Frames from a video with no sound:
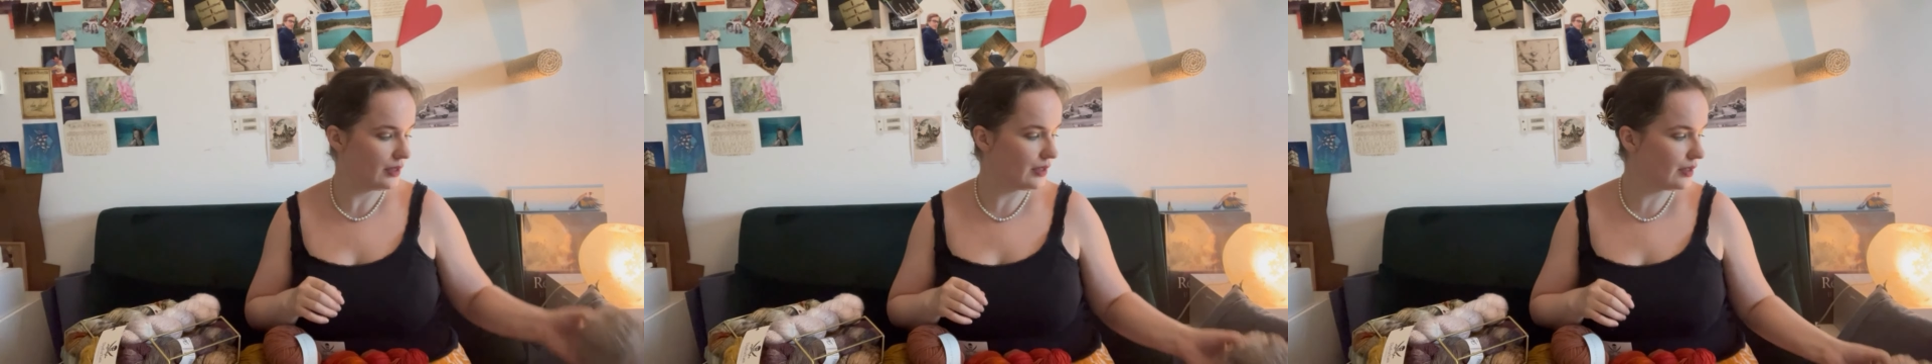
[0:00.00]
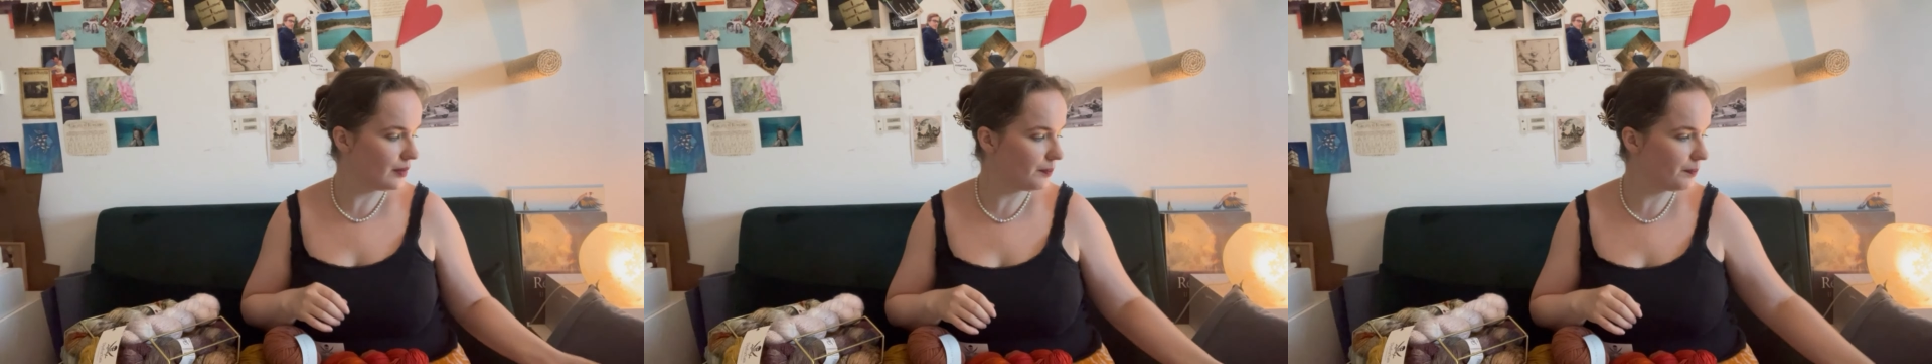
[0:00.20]

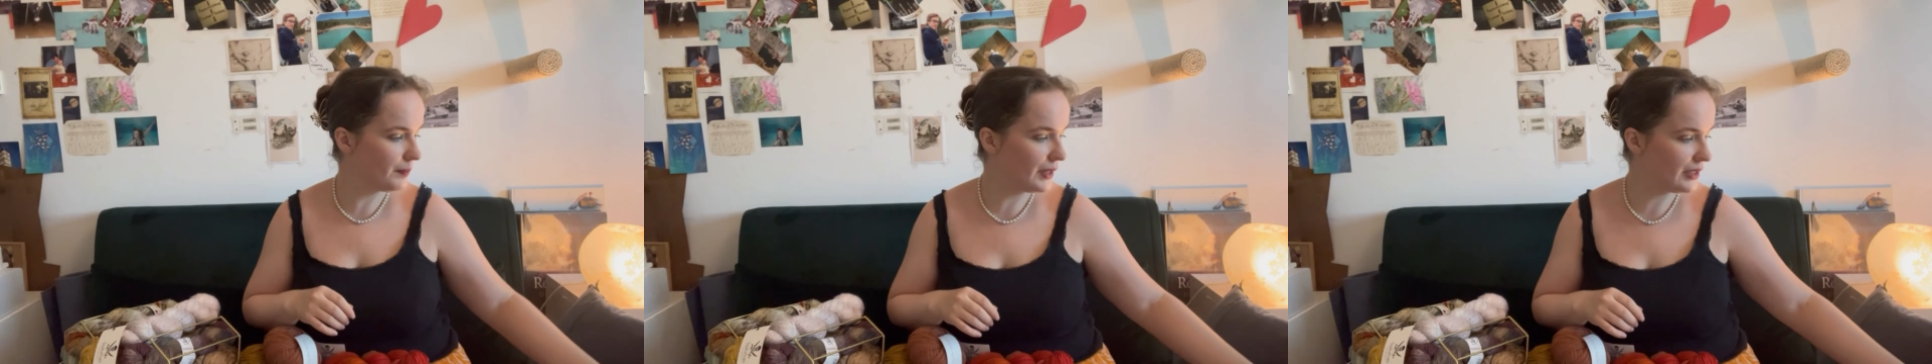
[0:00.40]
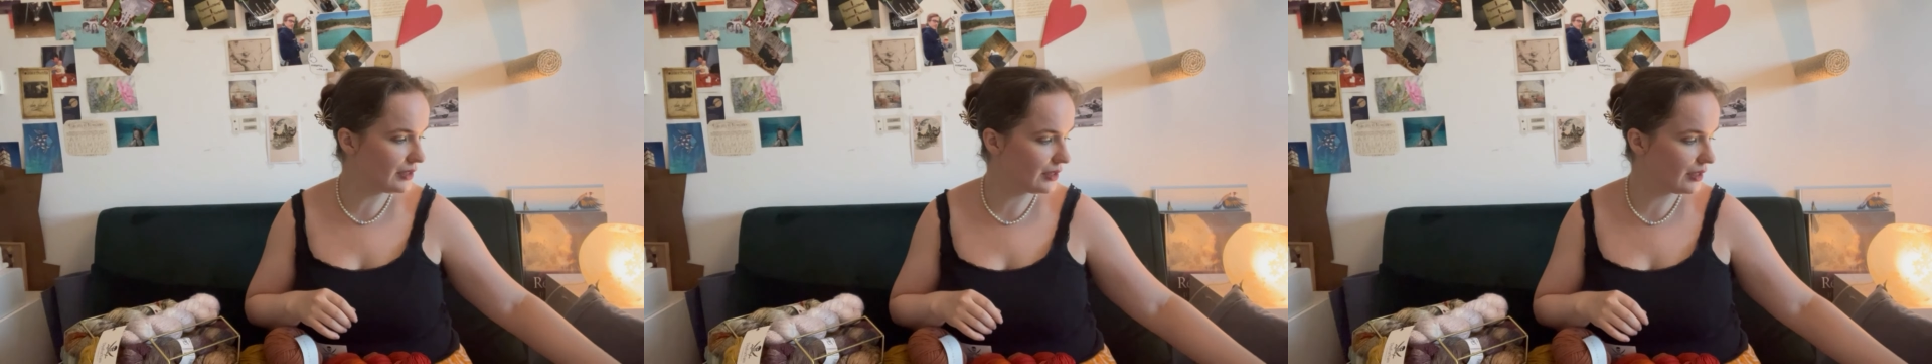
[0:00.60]
in a
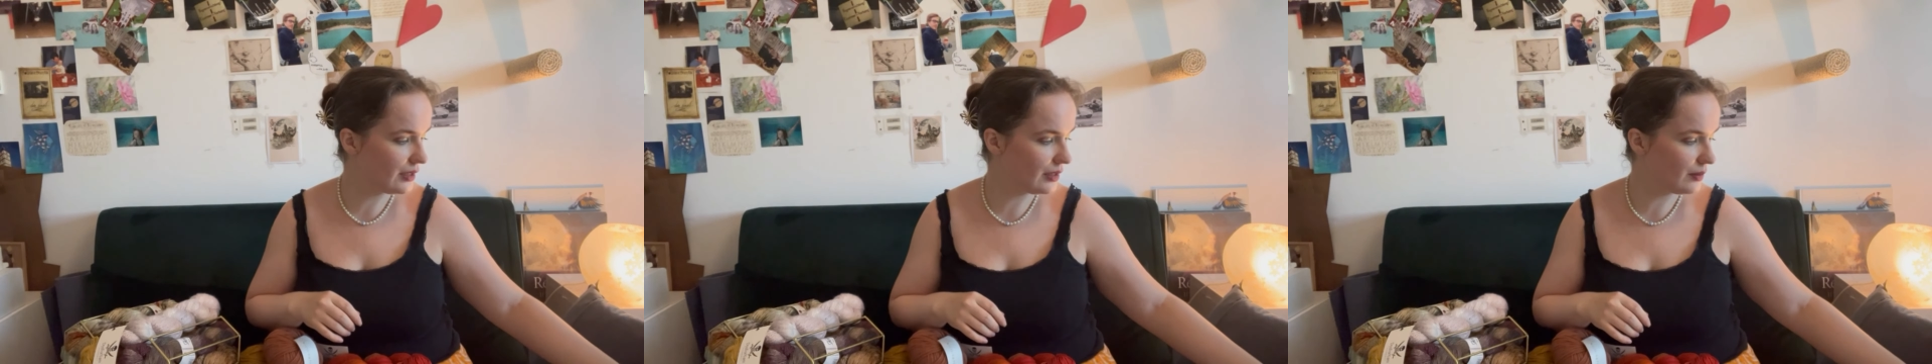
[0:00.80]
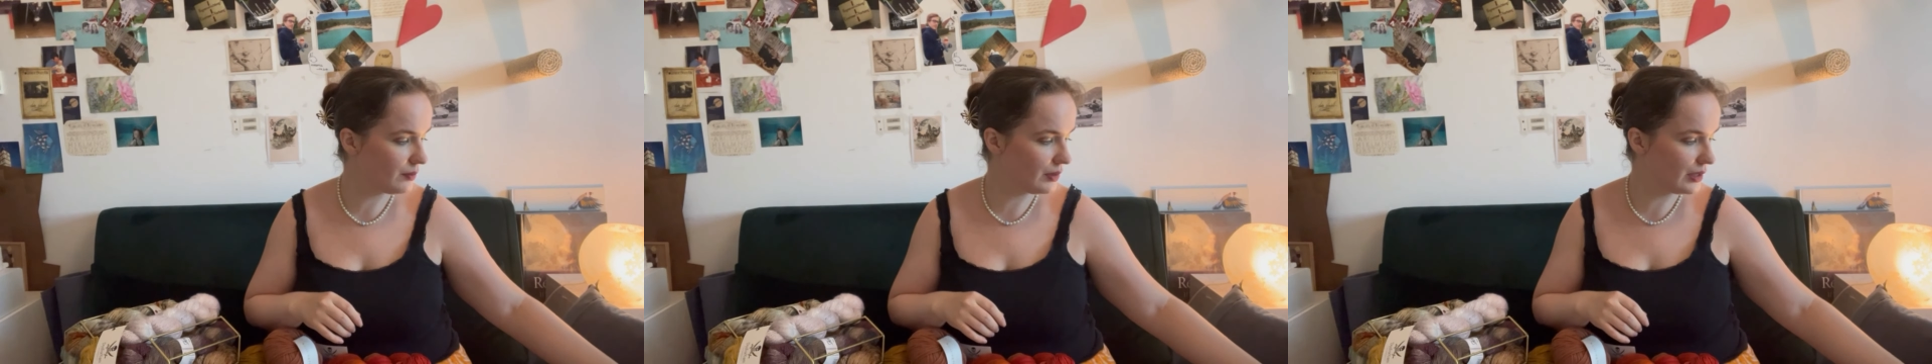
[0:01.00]
bit,
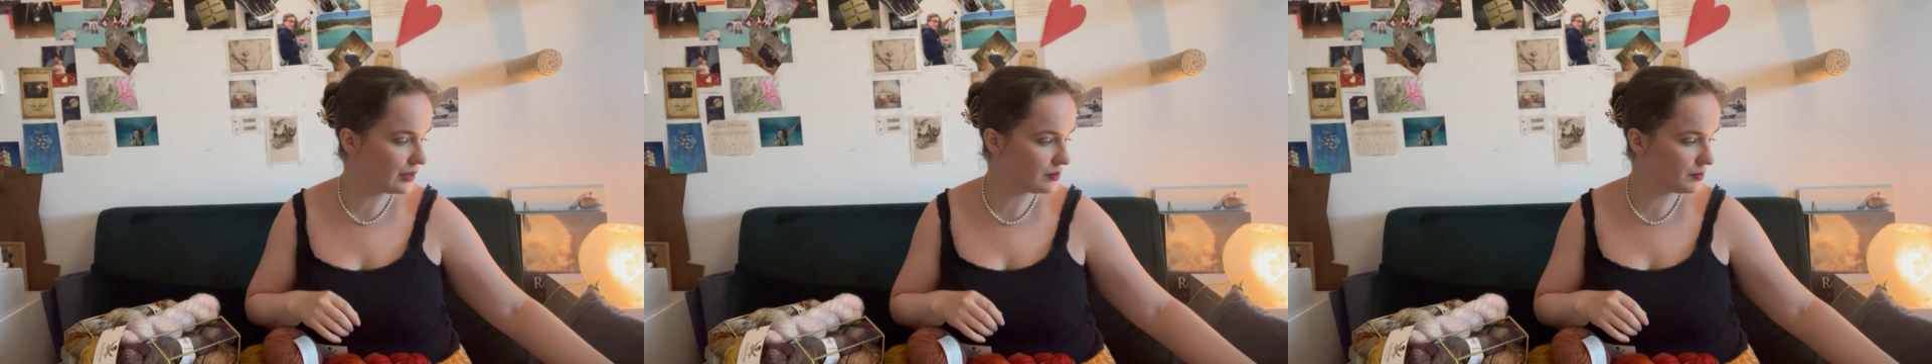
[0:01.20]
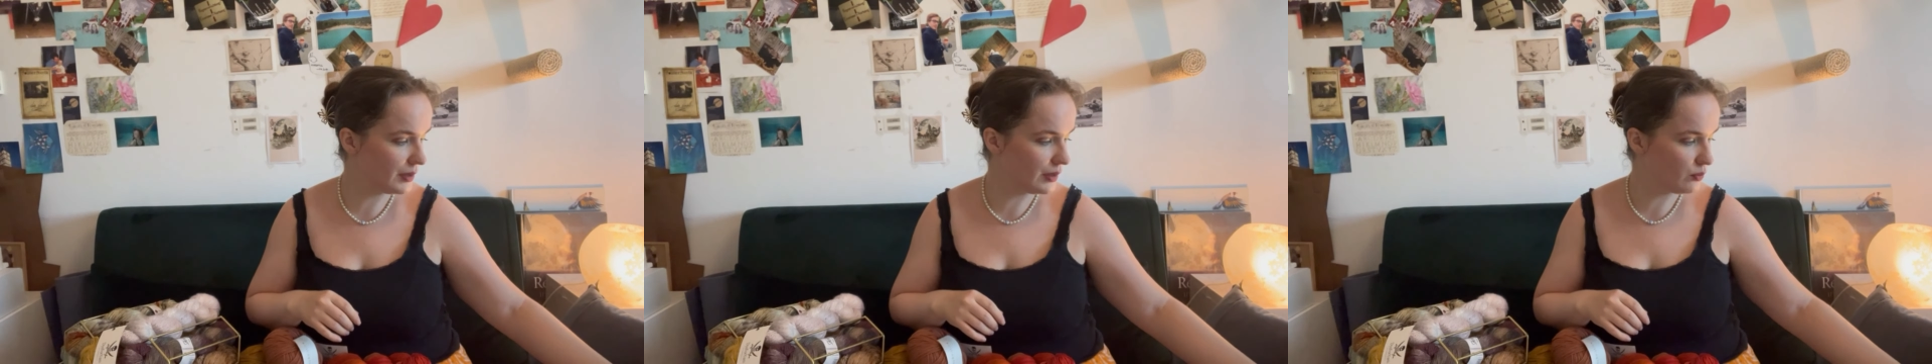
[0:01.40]
and I will
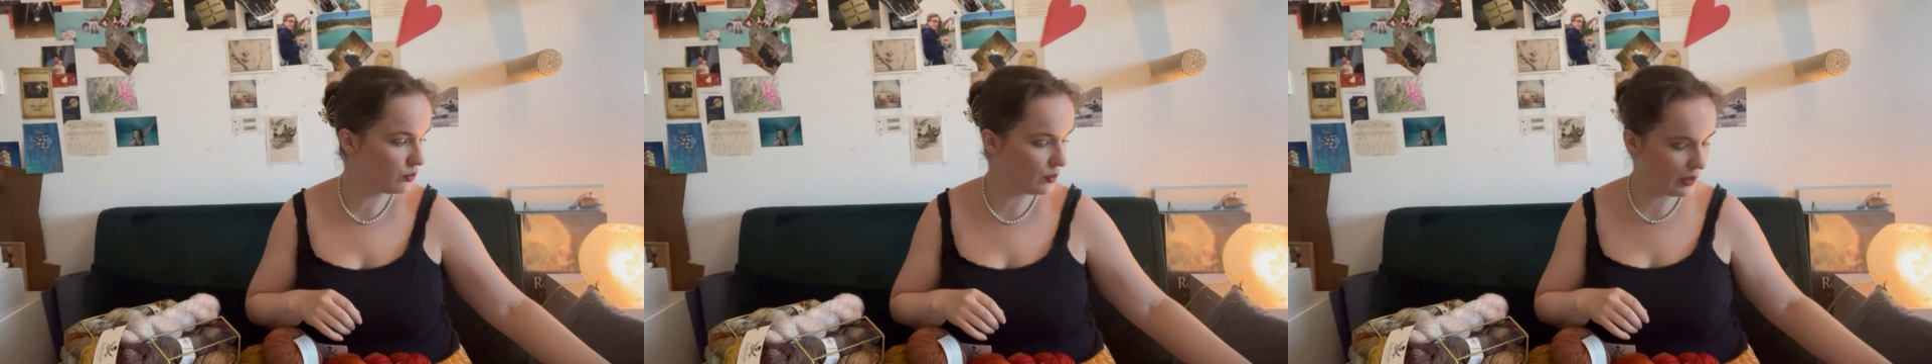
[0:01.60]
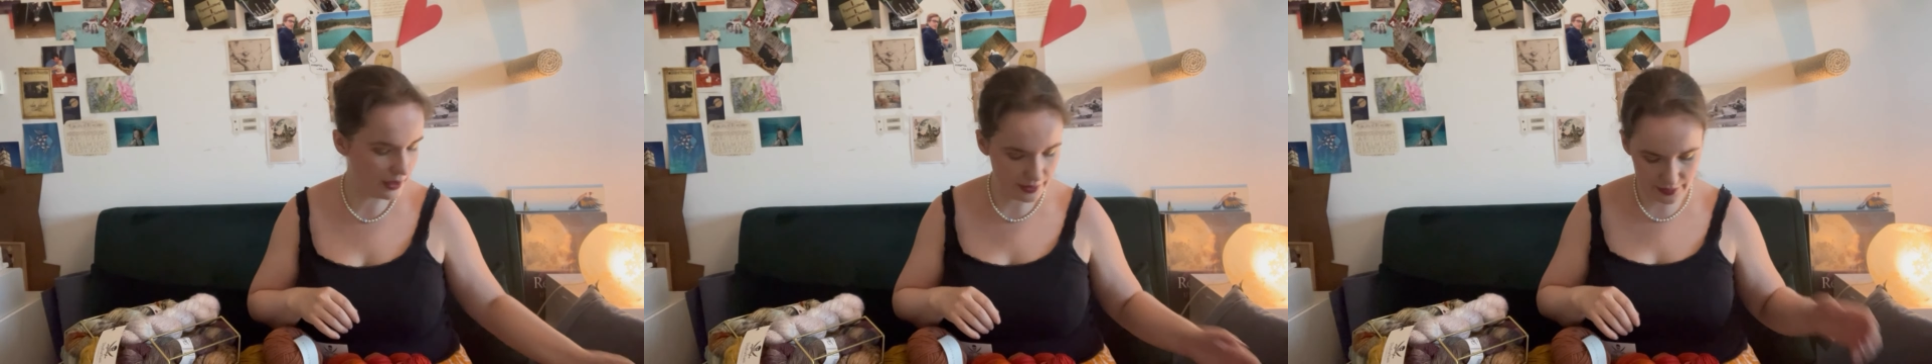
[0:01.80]
explain
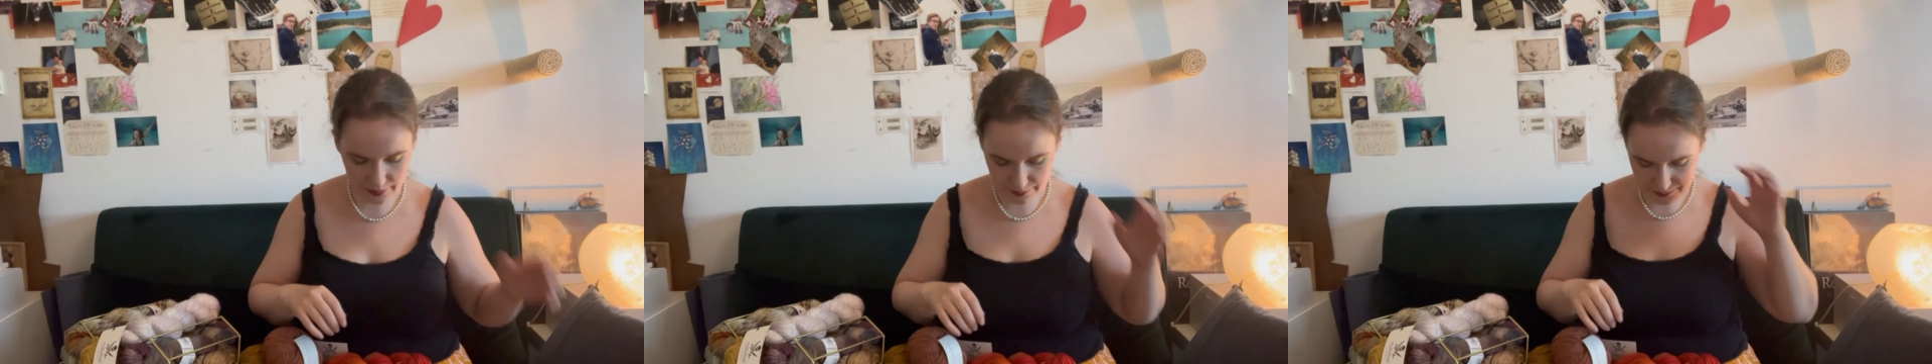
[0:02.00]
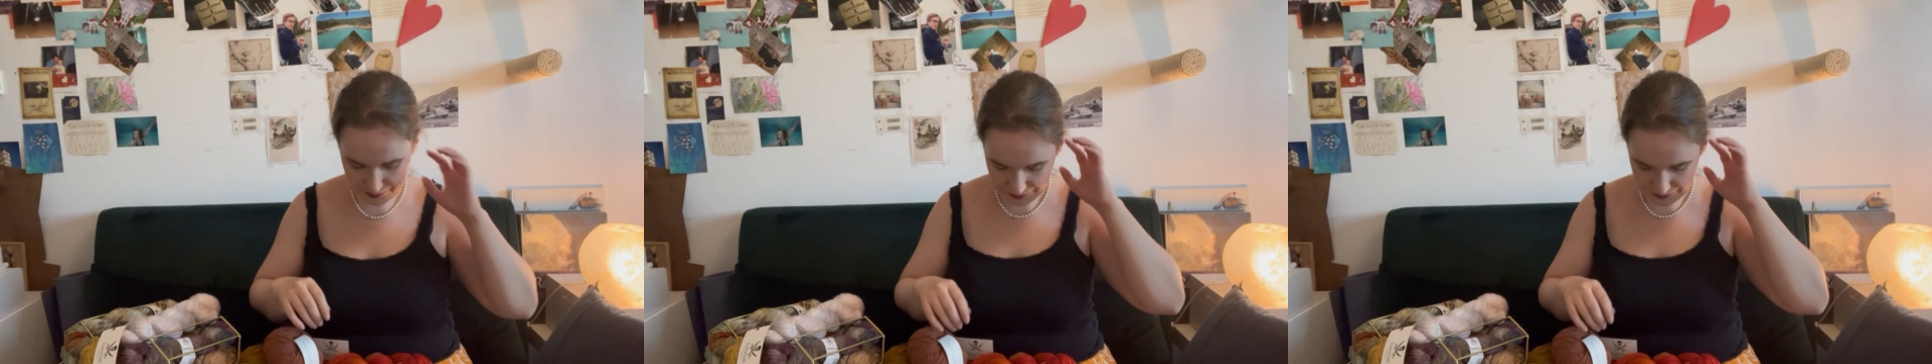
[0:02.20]
why.